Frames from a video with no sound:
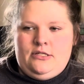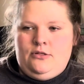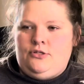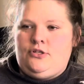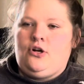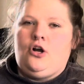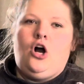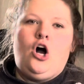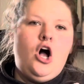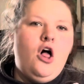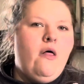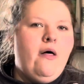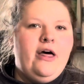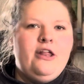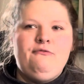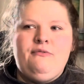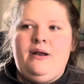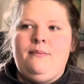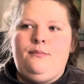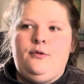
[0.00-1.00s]
Those are all
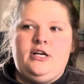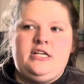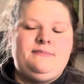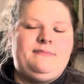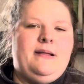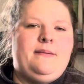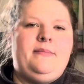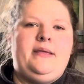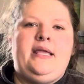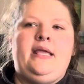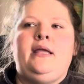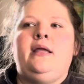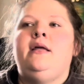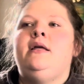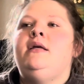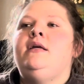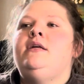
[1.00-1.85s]
unread books by me,